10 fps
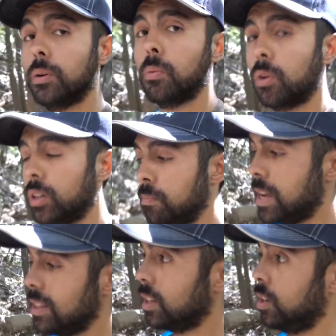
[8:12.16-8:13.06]
they're working
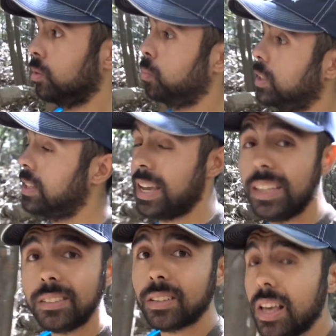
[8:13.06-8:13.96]
mainly on the
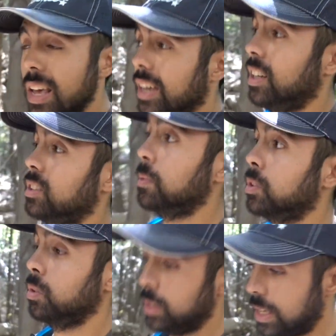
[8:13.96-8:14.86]
weekdays, and not so much
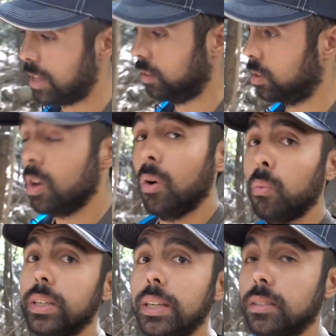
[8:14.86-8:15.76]
on the weekends.
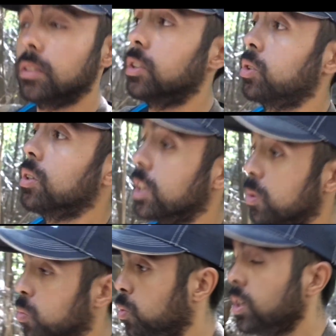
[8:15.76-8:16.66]
Weekends on this trail get
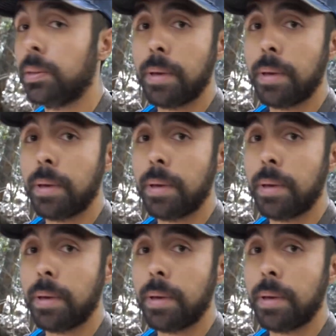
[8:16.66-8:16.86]
really